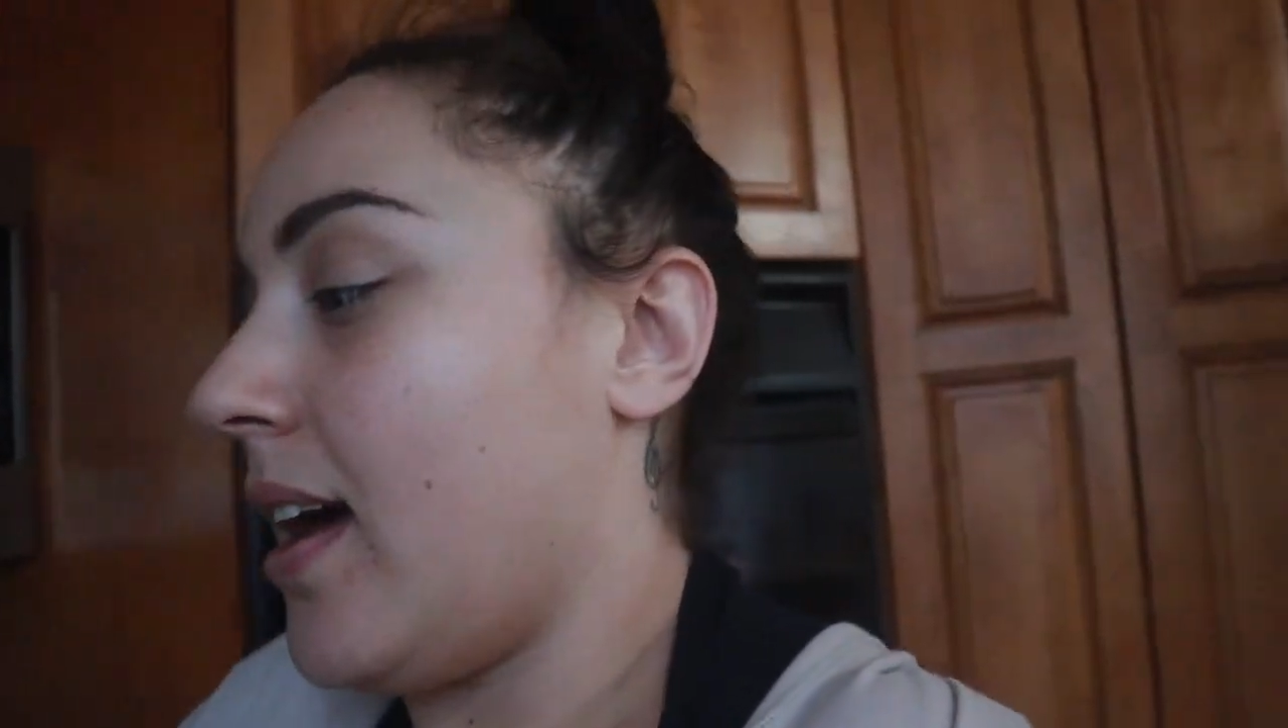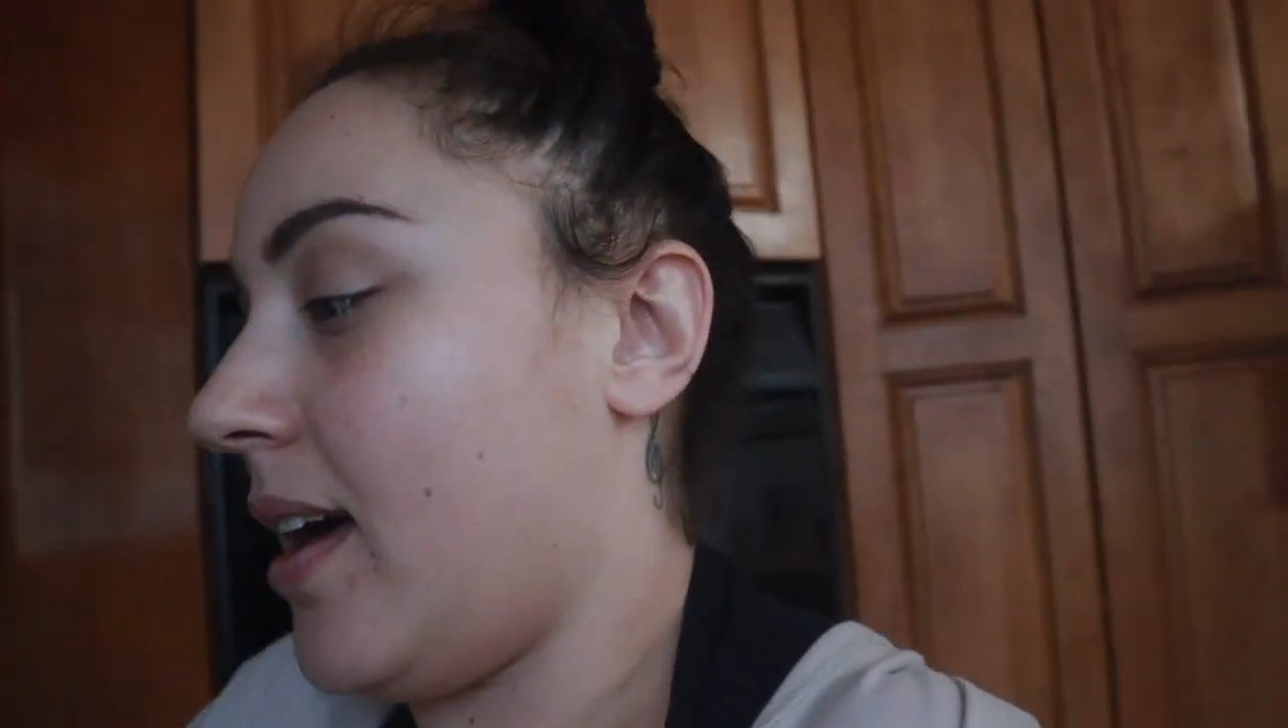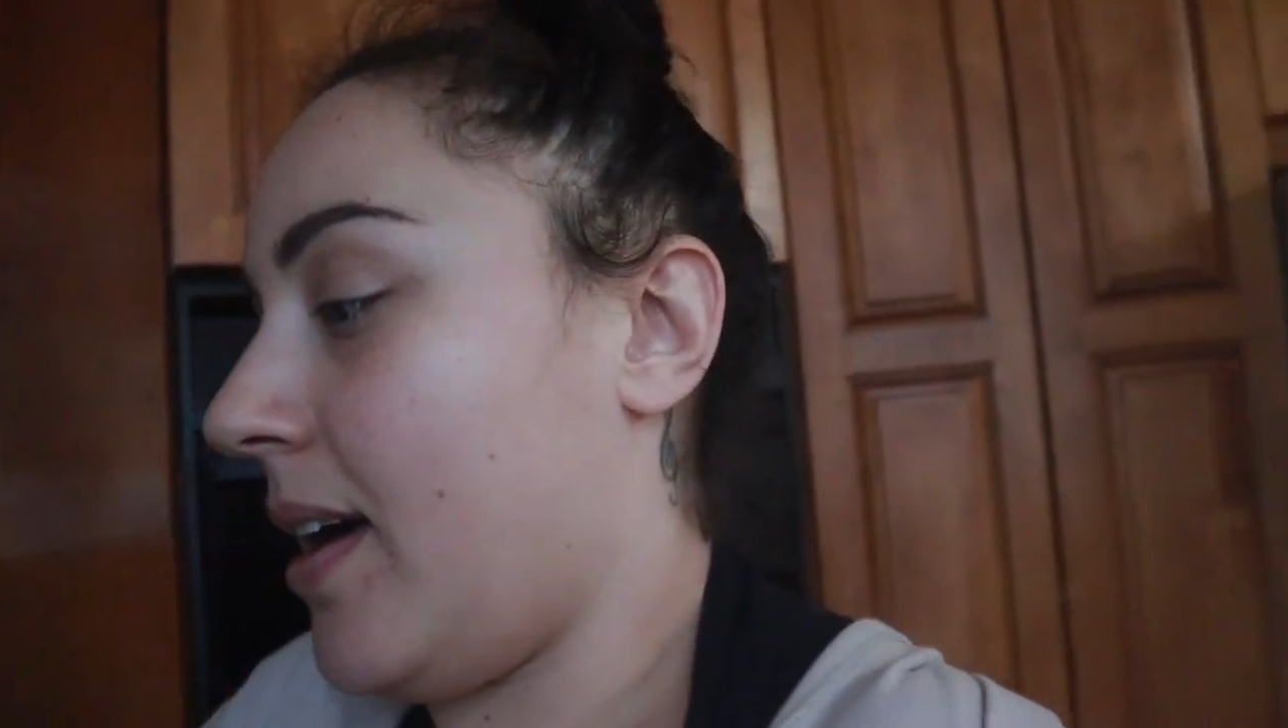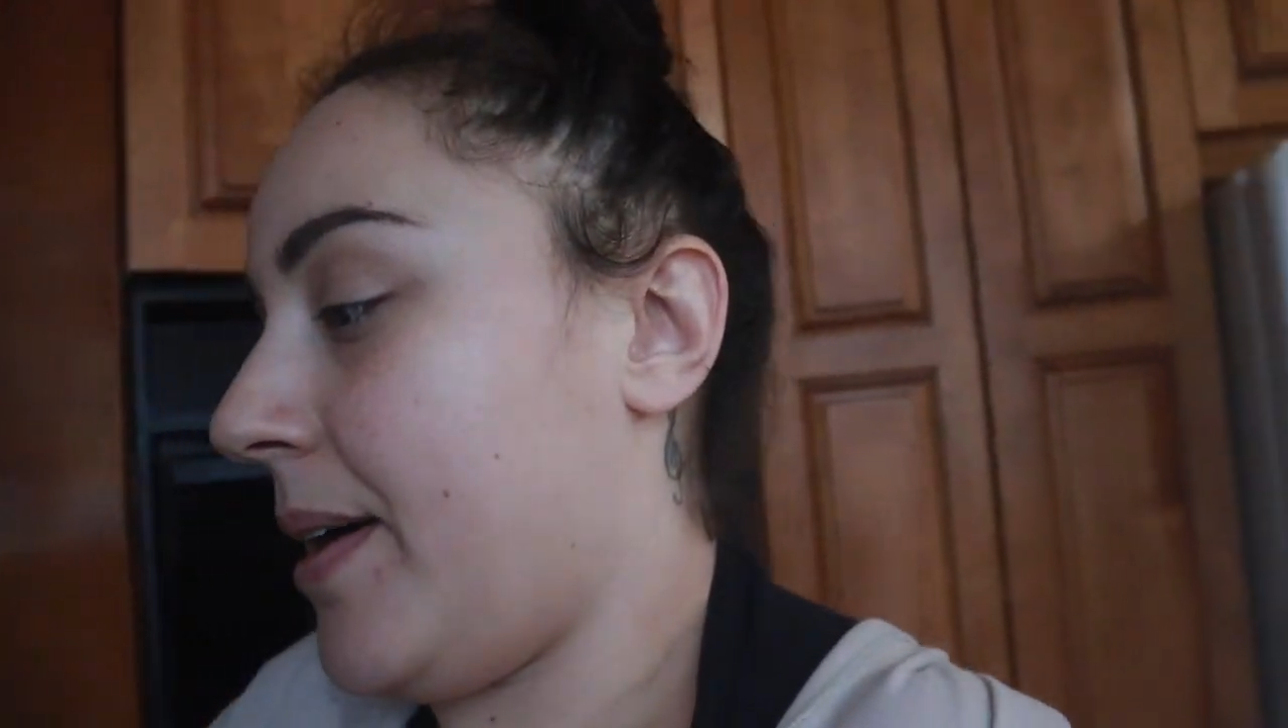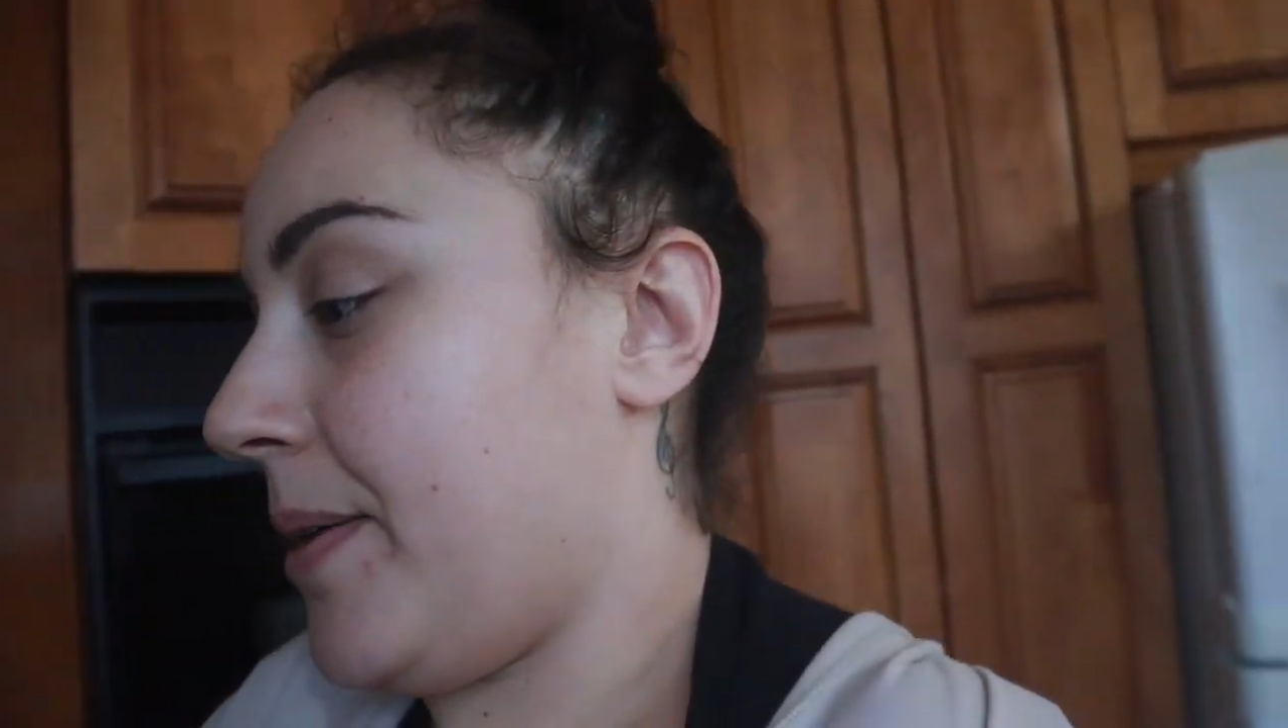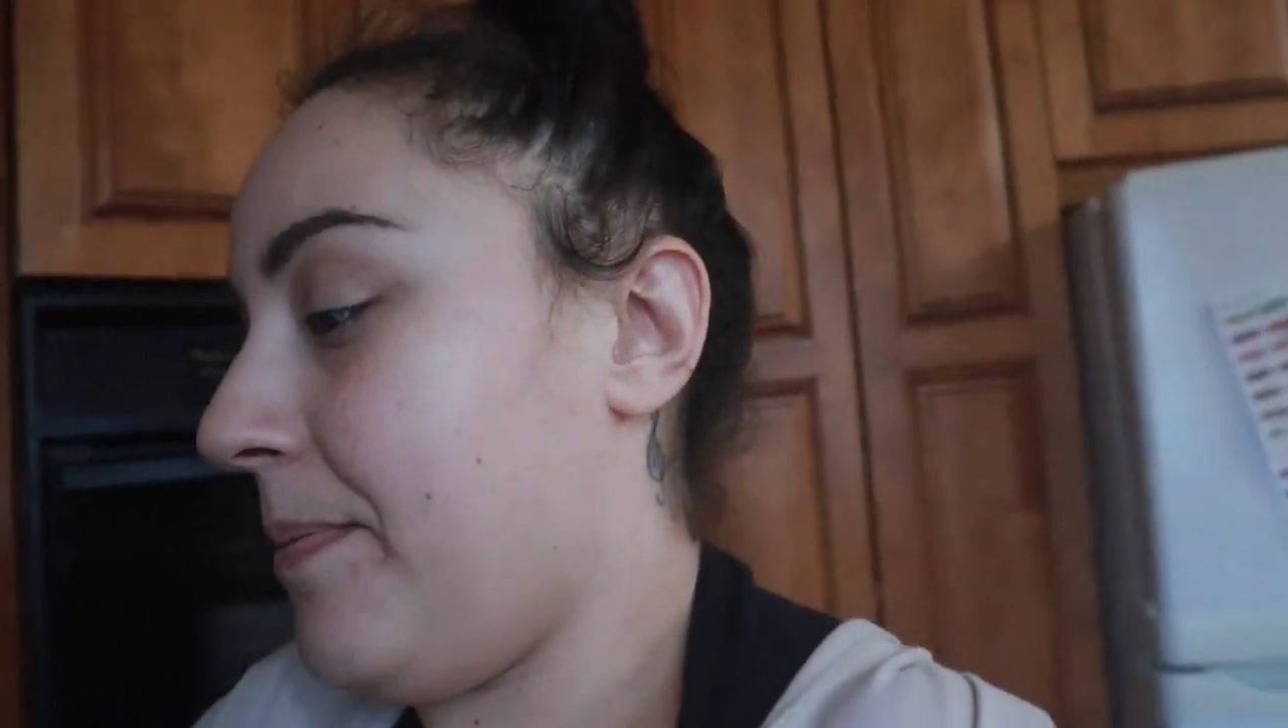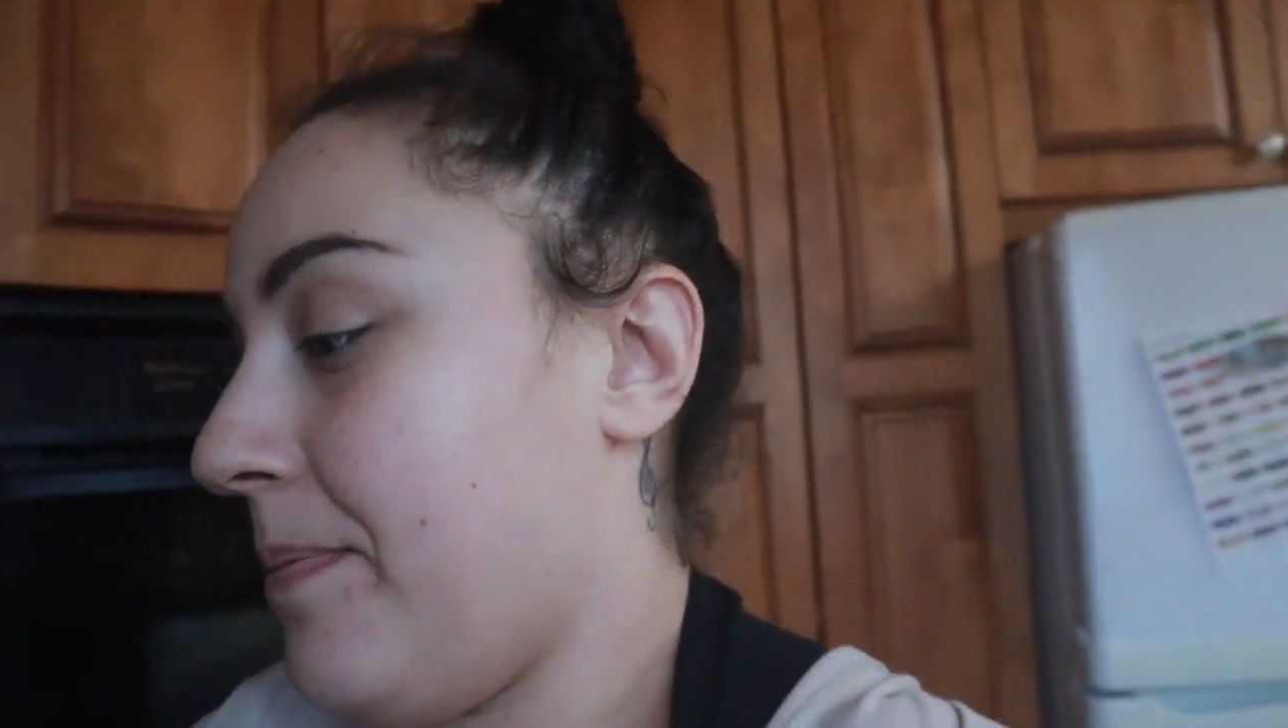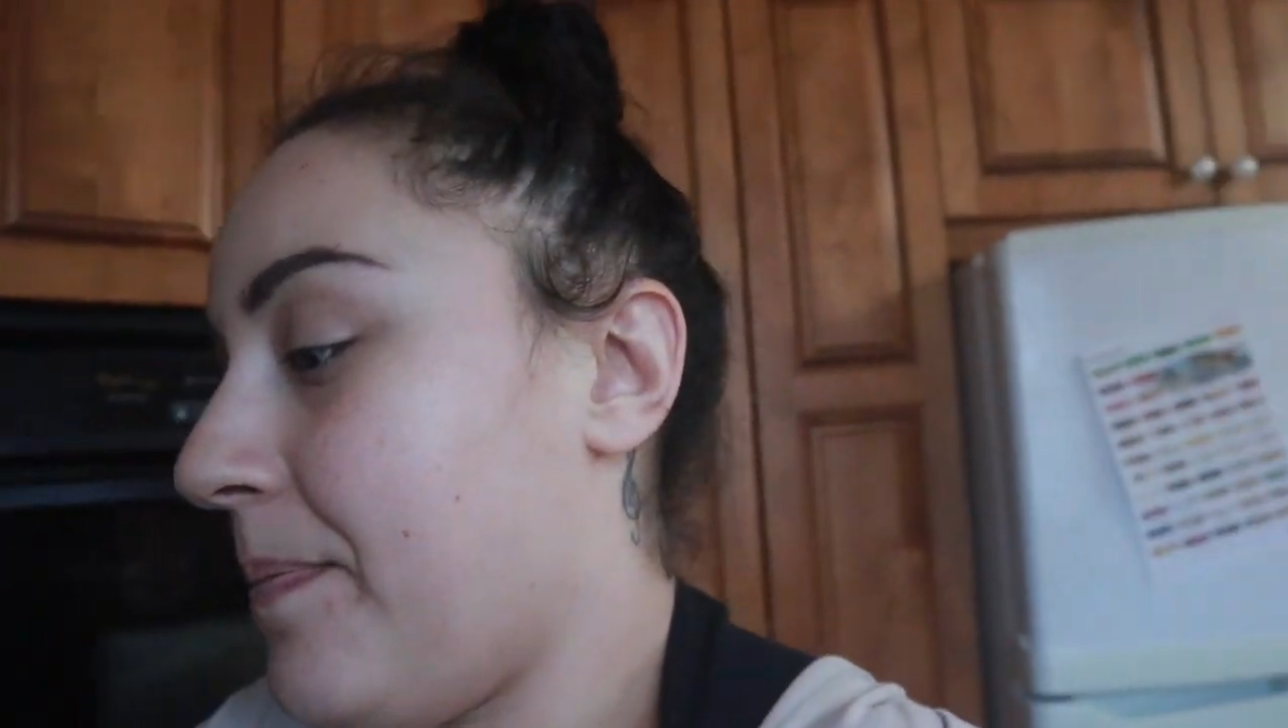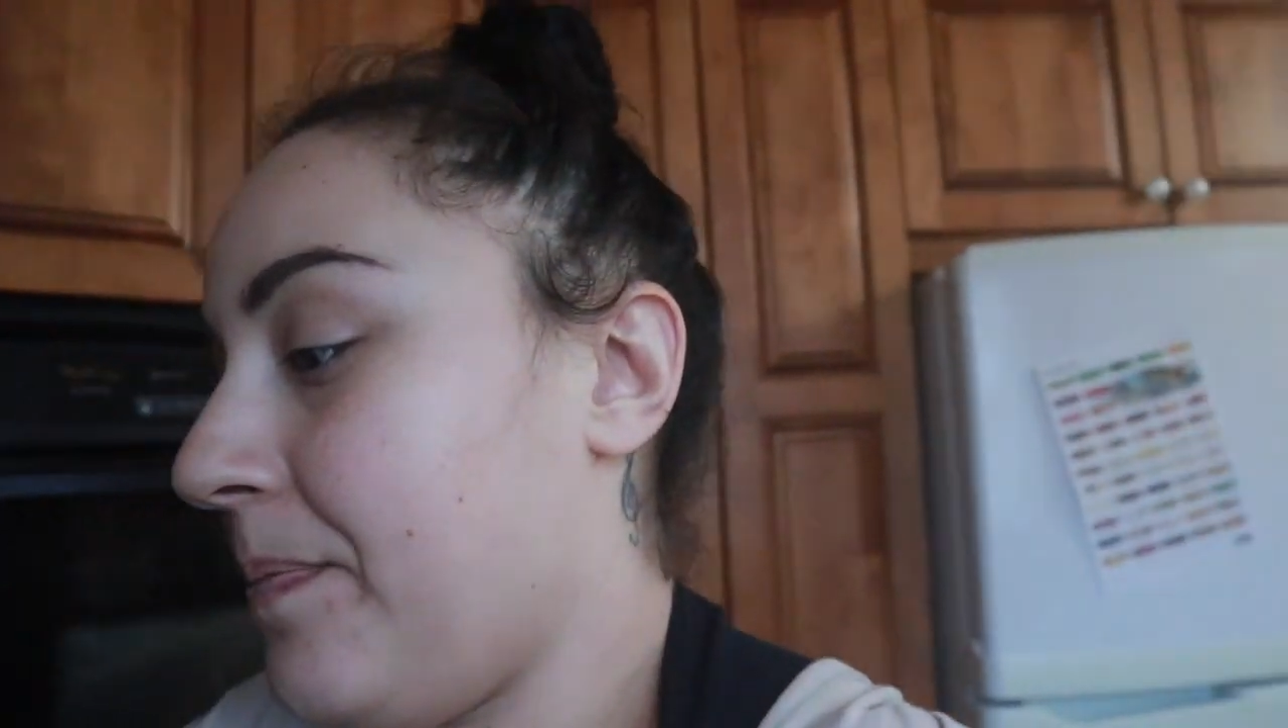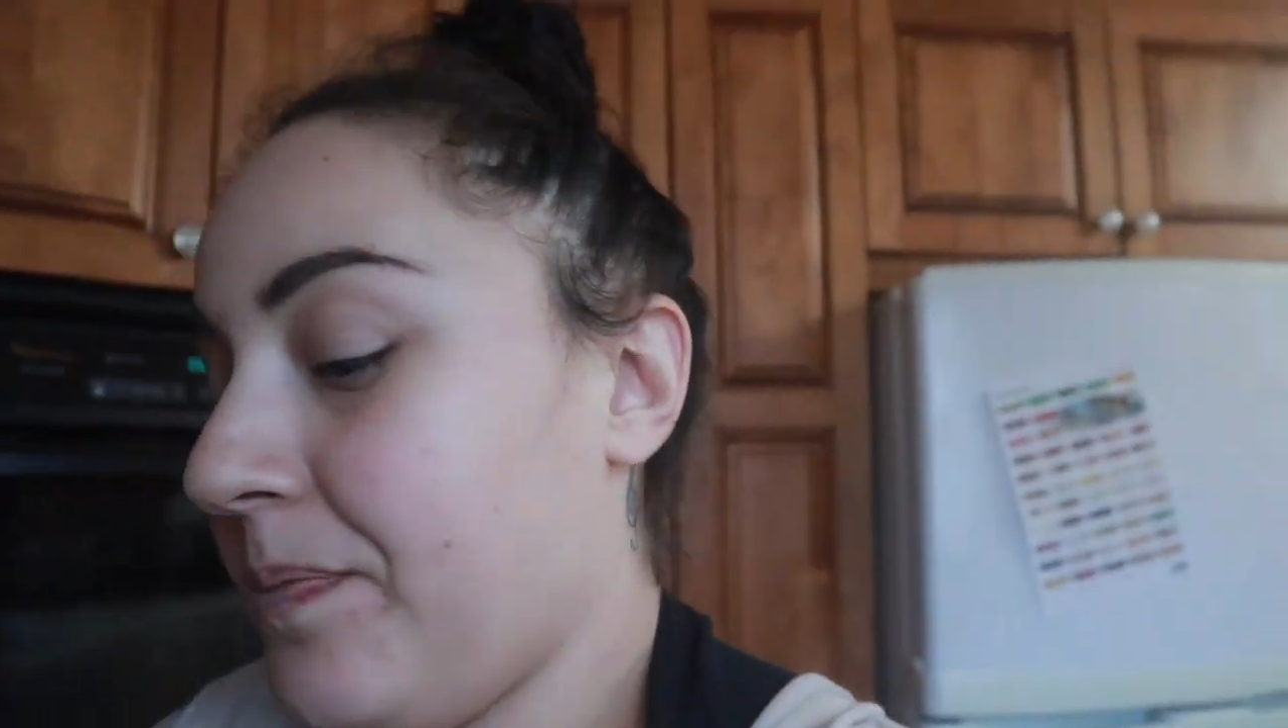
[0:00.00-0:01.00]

Um,